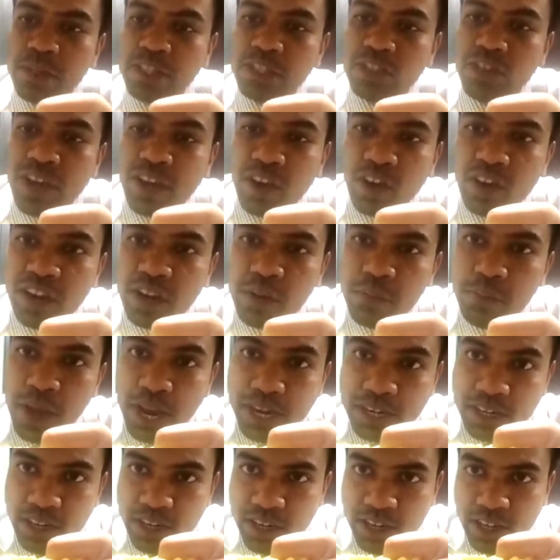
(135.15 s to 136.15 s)
mesioangular
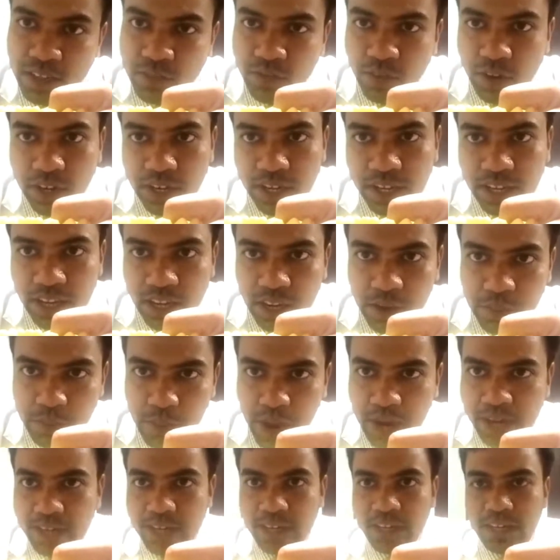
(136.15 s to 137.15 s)
impacted teeth, vertical
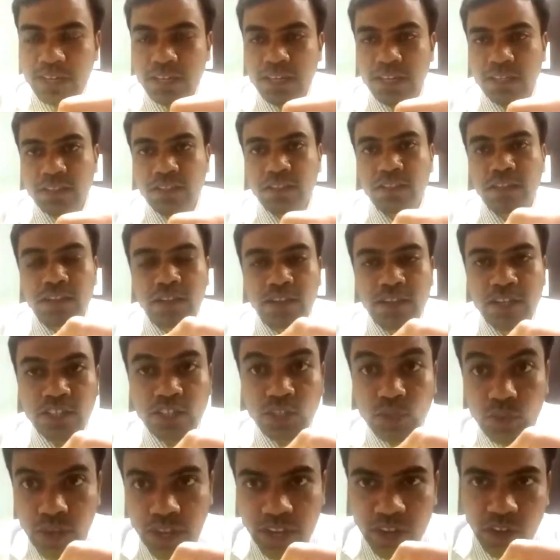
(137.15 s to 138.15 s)
impacted teeth, uh,
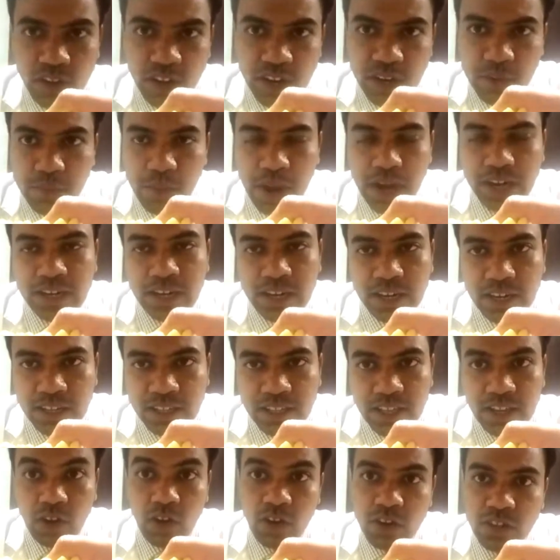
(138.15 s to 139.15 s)
impacted
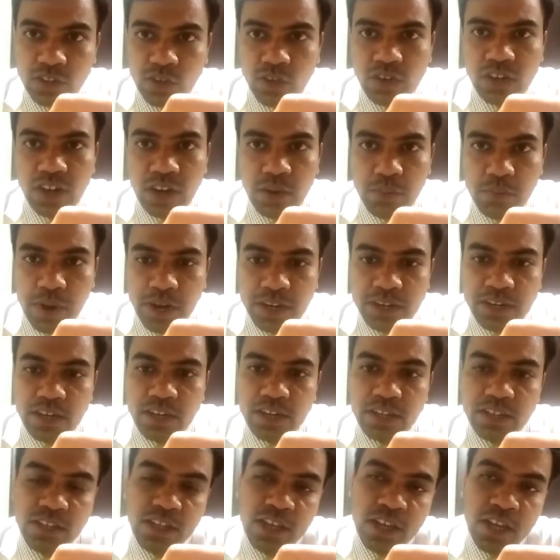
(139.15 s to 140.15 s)
teeth and horizontal
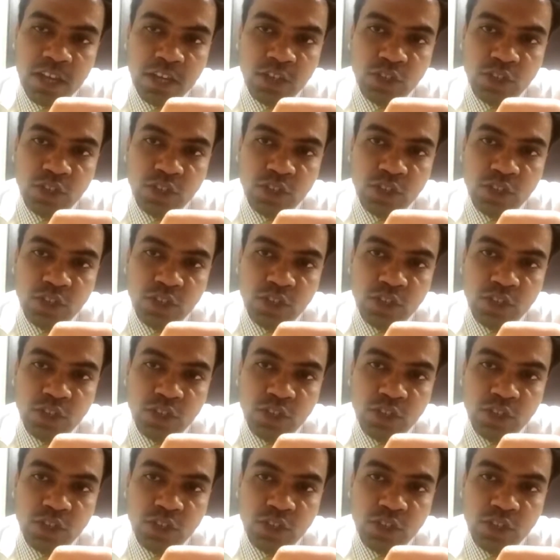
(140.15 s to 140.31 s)
impacted teeth.